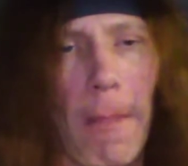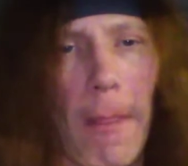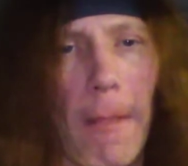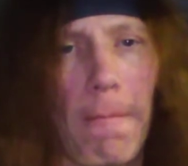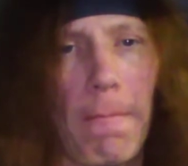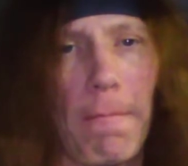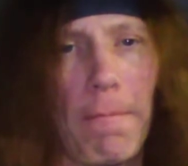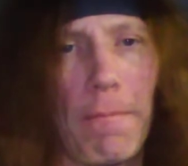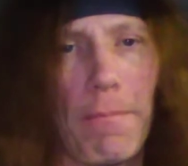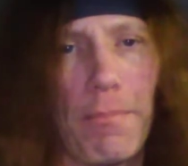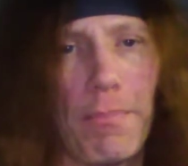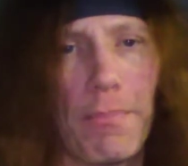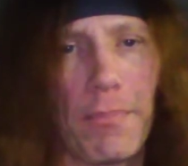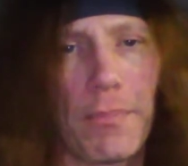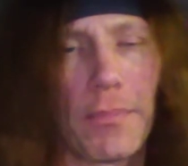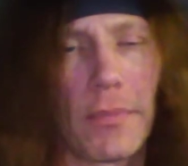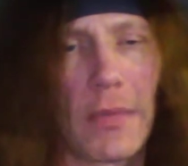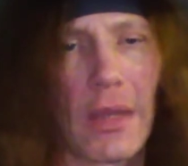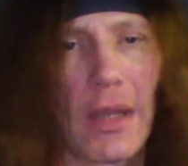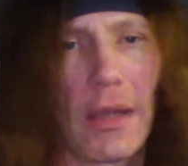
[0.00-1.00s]

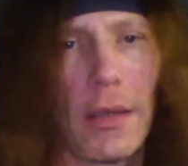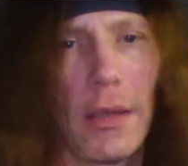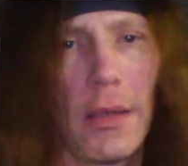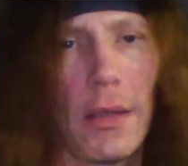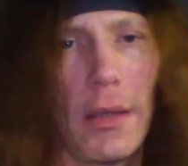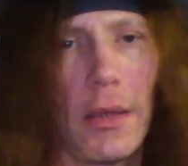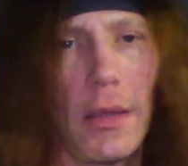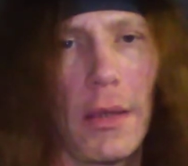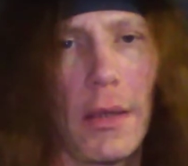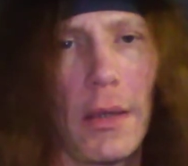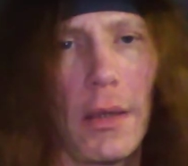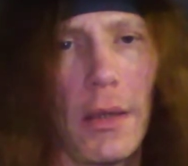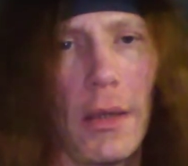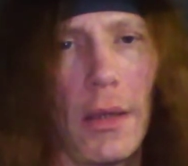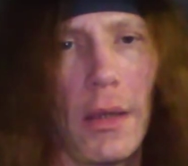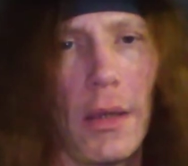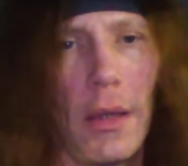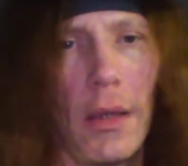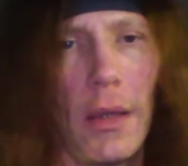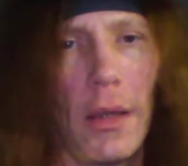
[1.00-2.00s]

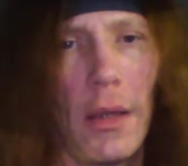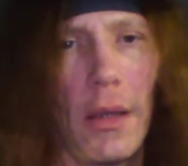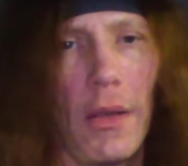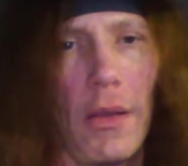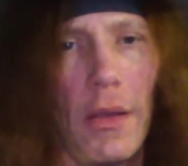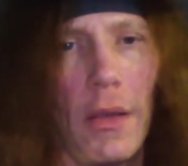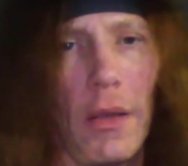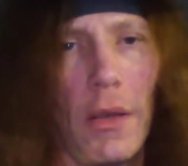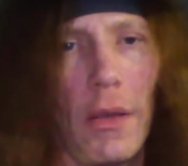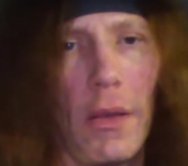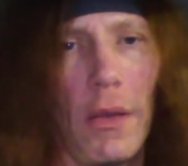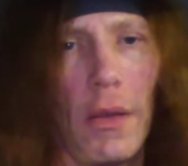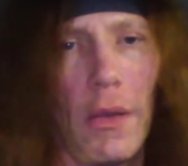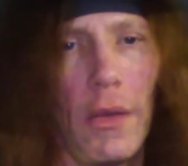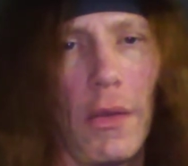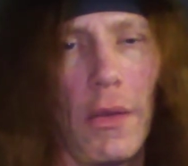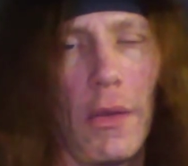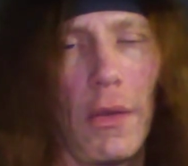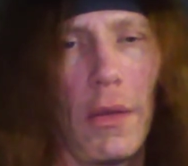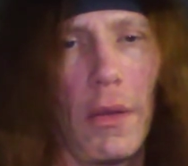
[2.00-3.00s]

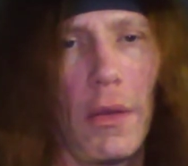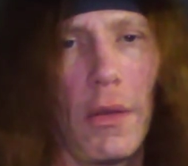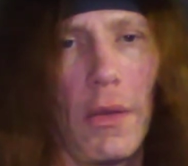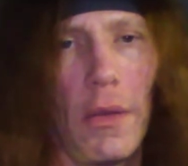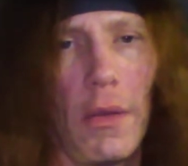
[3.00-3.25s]
Nothing is said.